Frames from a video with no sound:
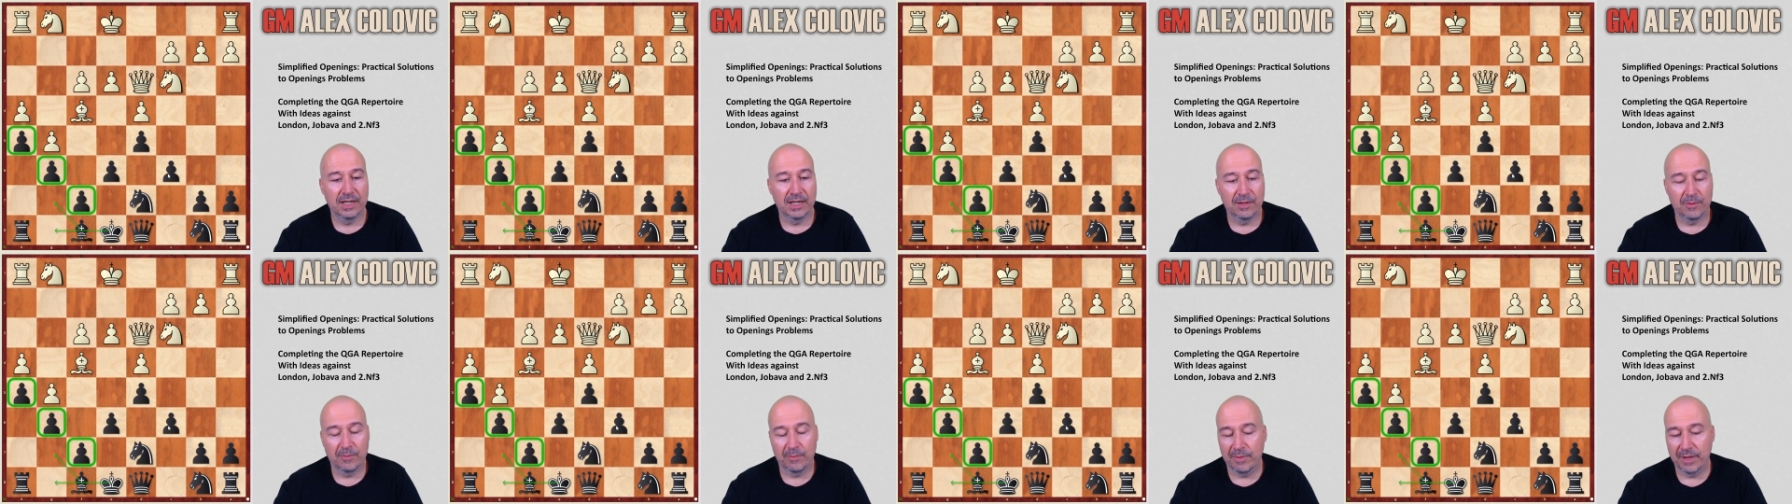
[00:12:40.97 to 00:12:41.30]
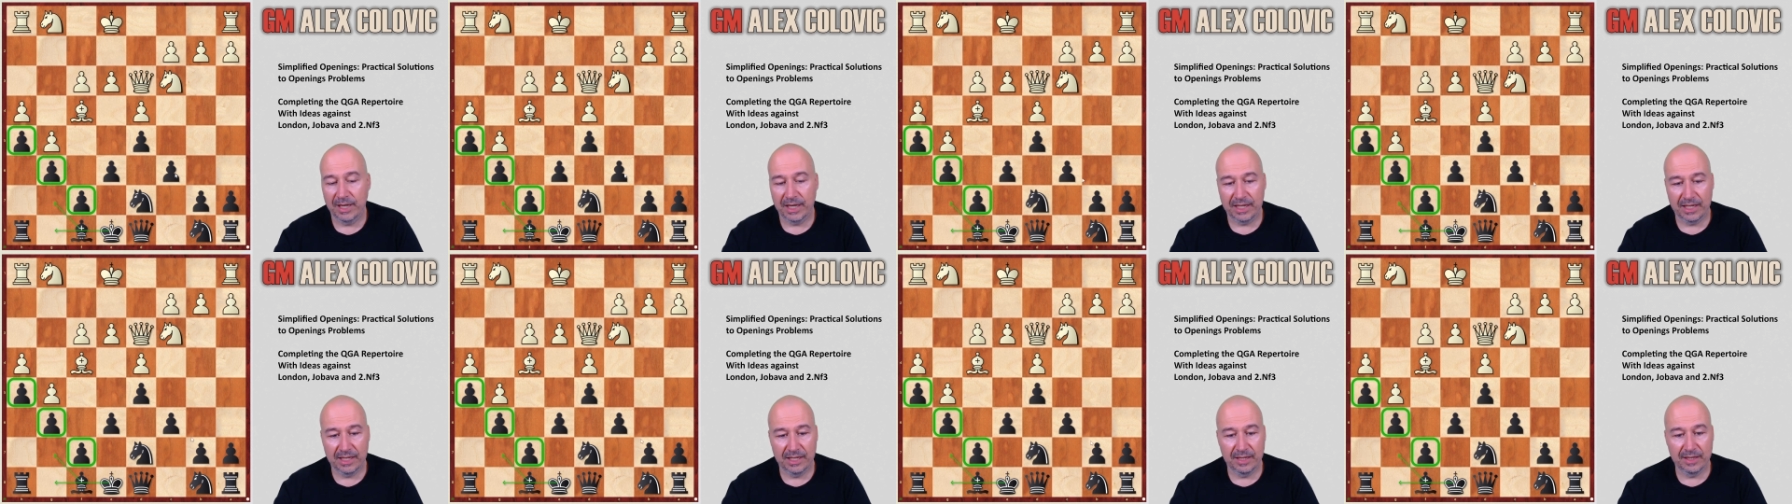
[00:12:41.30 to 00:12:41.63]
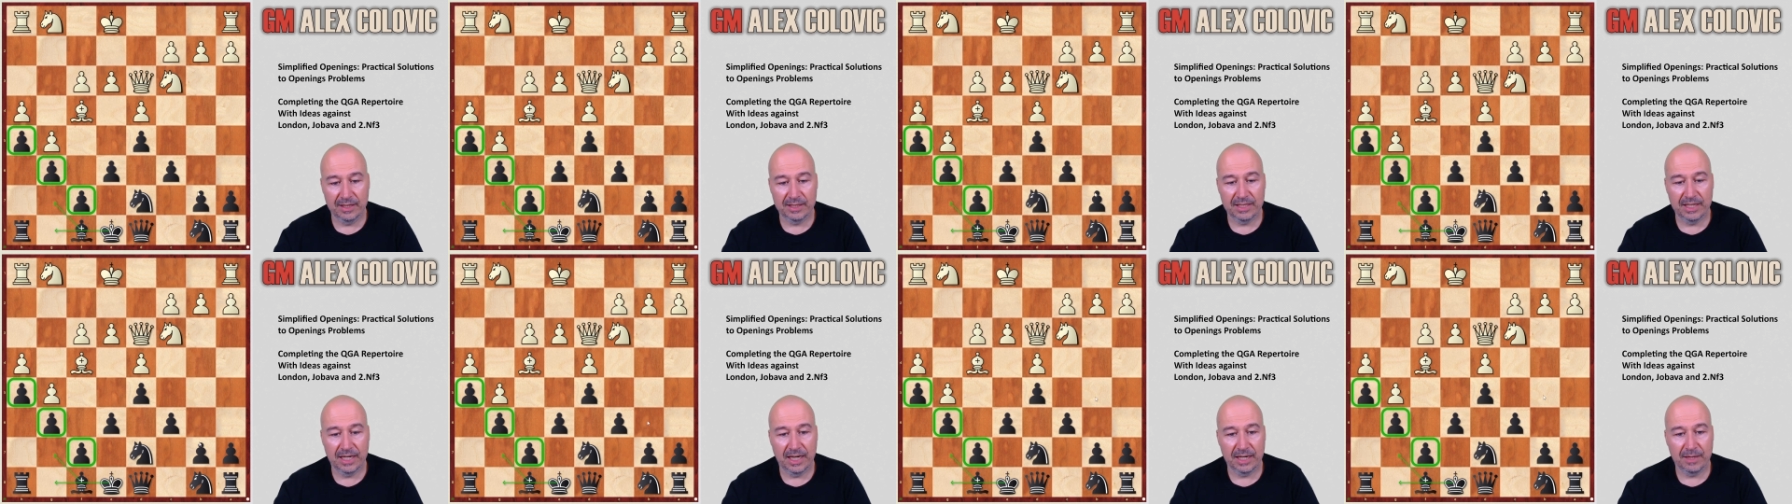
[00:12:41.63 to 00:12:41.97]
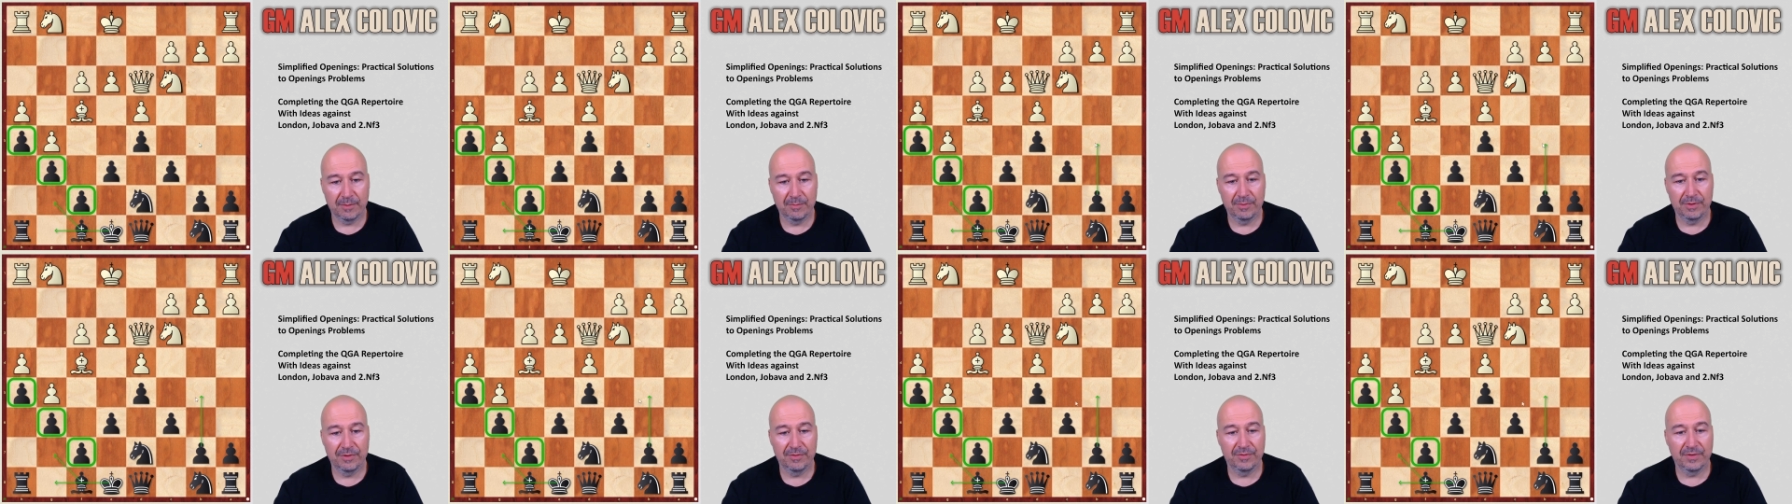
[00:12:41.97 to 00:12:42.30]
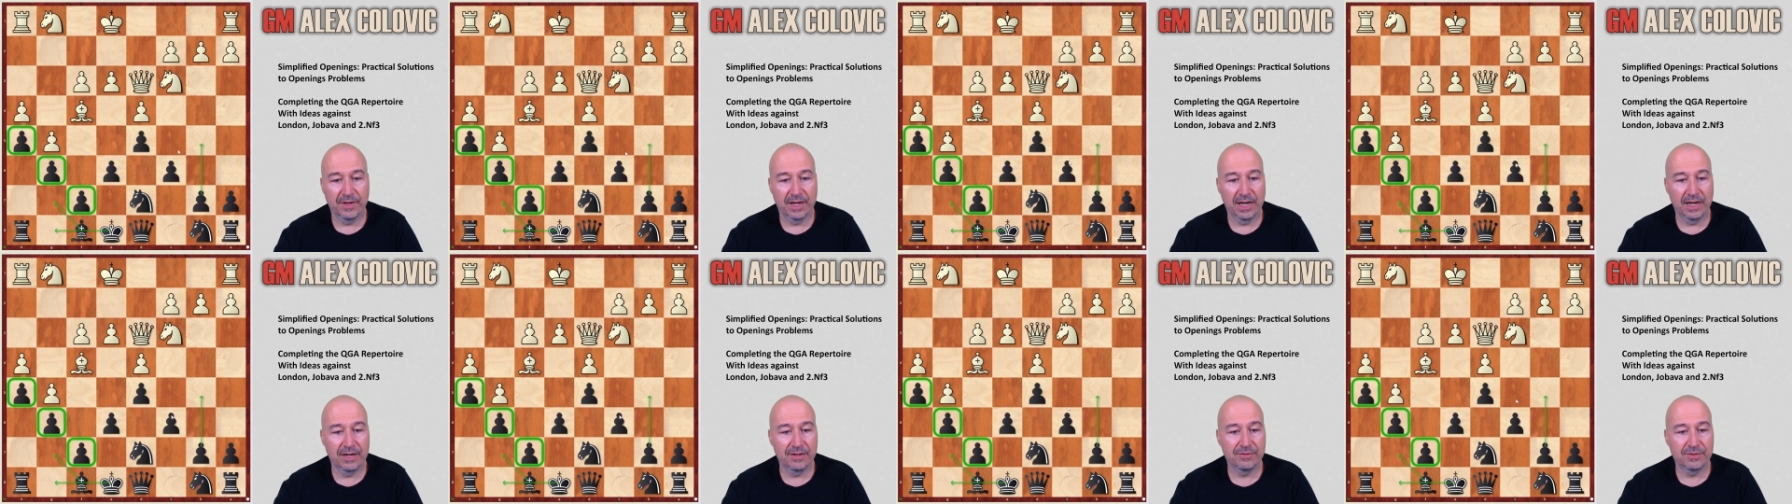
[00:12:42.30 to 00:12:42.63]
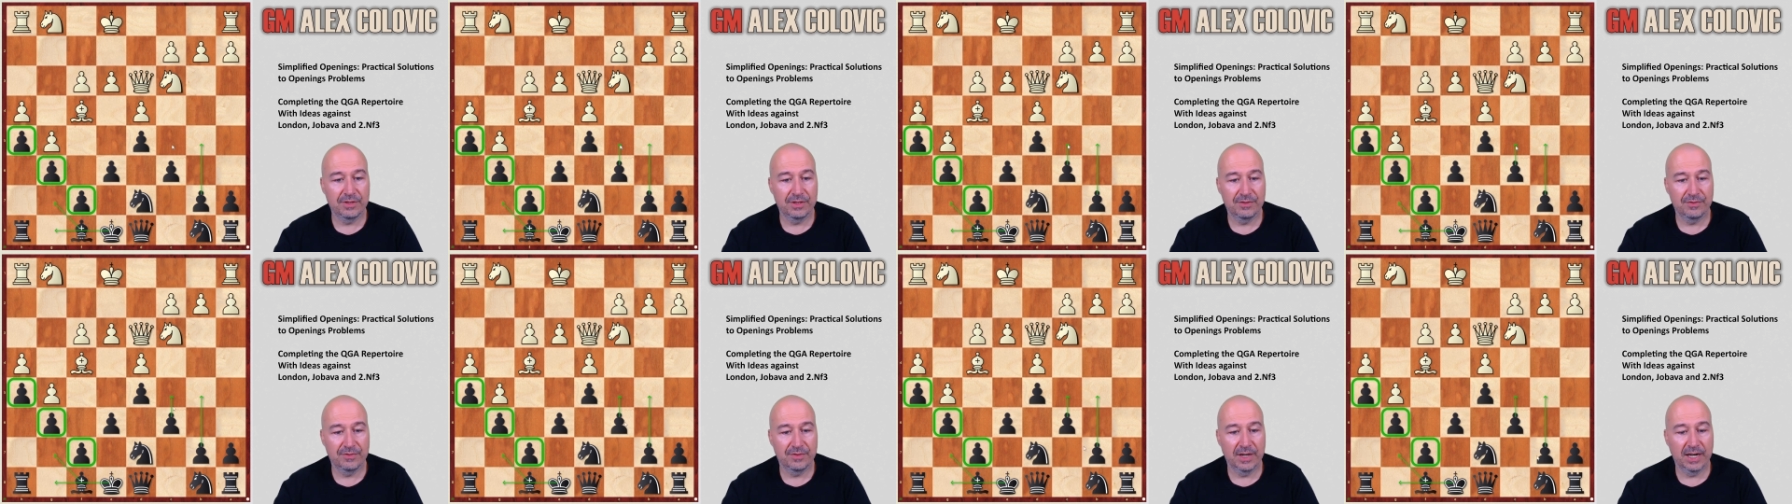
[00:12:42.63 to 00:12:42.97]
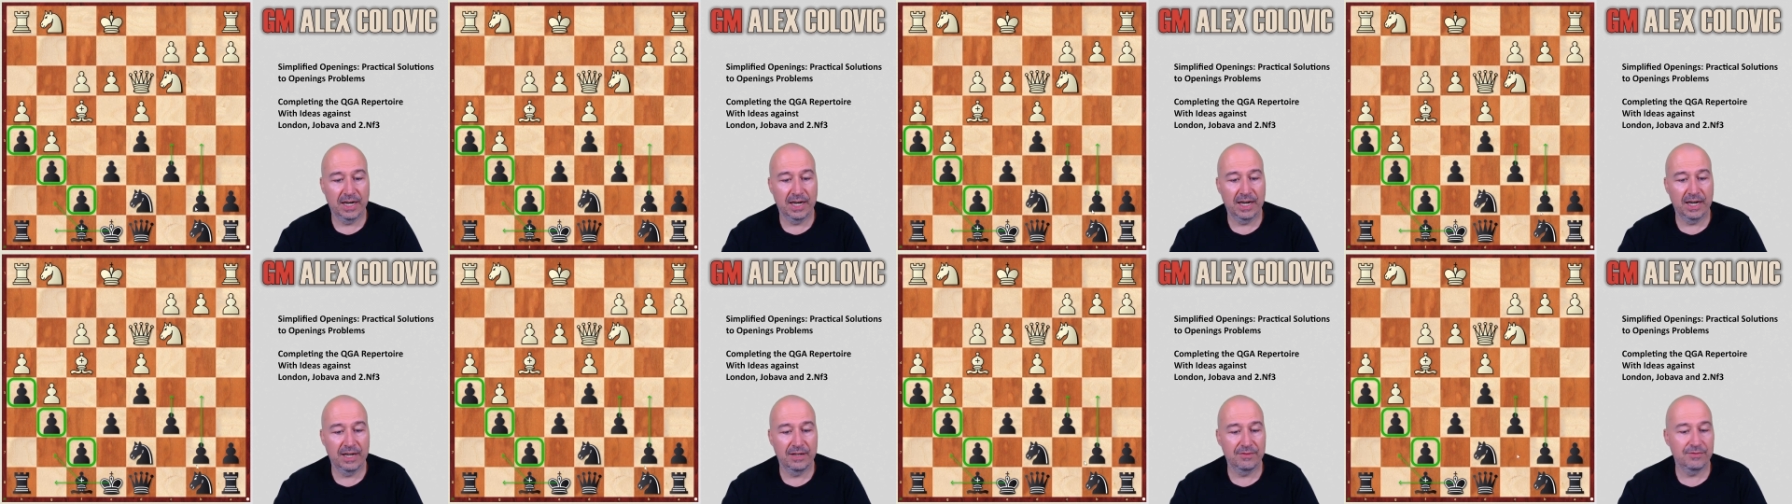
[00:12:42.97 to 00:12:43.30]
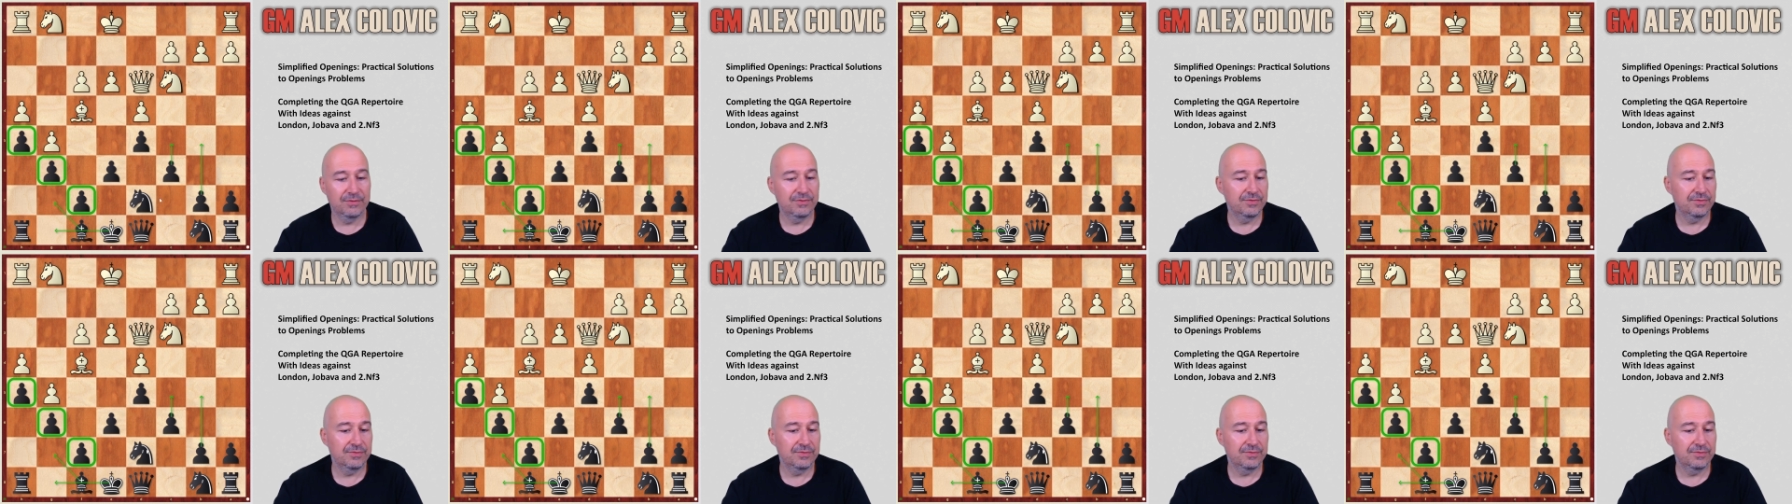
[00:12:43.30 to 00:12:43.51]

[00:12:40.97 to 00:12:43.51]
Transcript: black can attack b5, c5,